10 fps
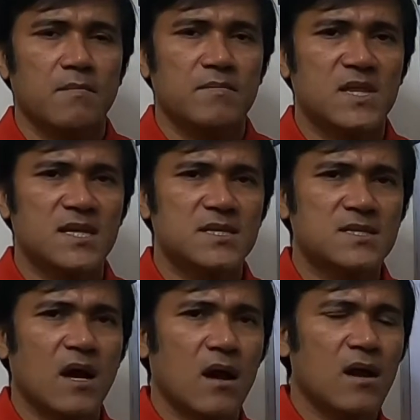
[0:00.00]
This
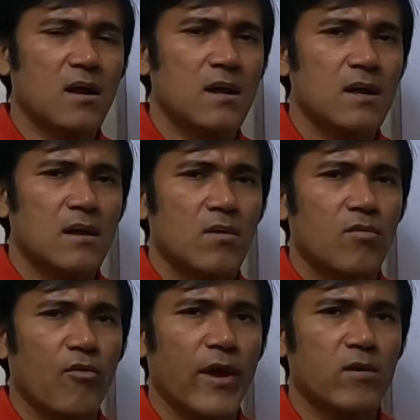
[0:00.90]
is her
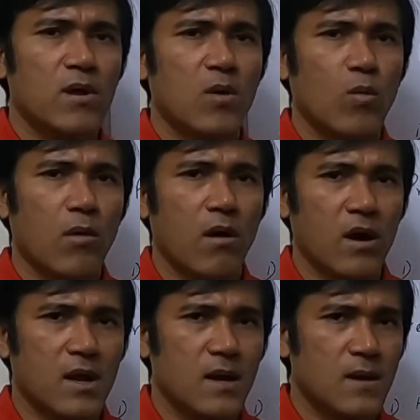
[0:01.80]
regular
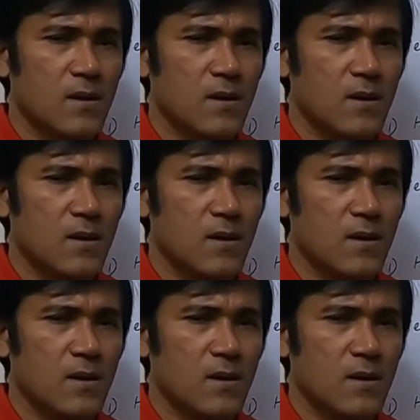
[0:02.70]
work.